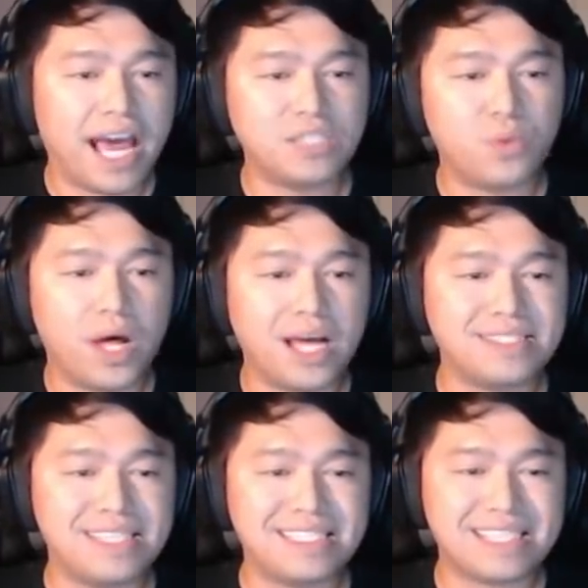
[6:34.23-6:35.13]
as well
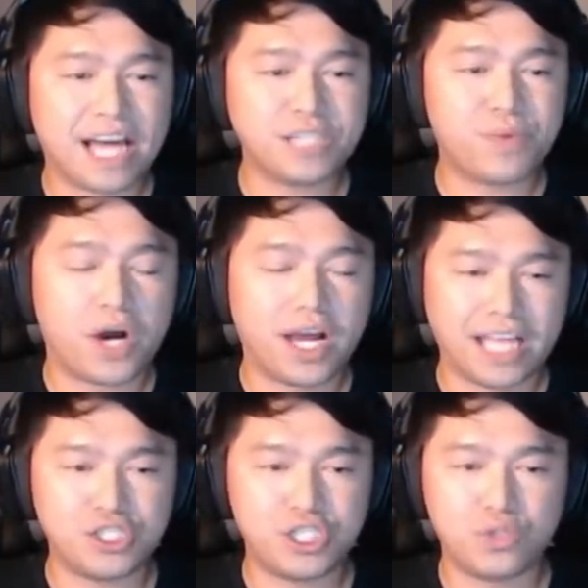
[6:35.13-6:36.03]
as the slash proc
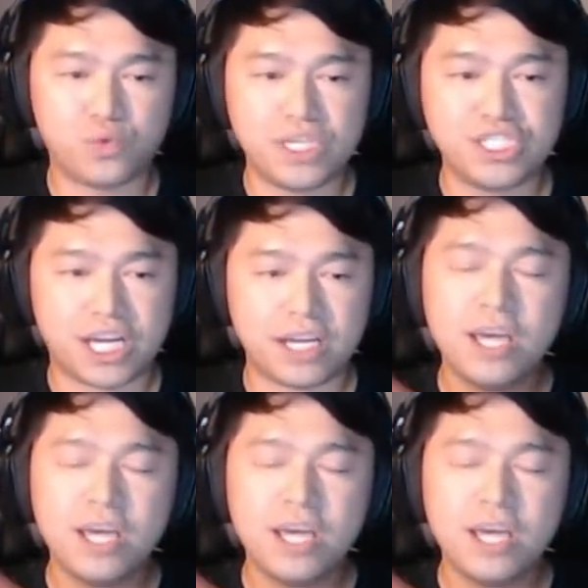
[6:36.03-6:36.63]
and shield regen.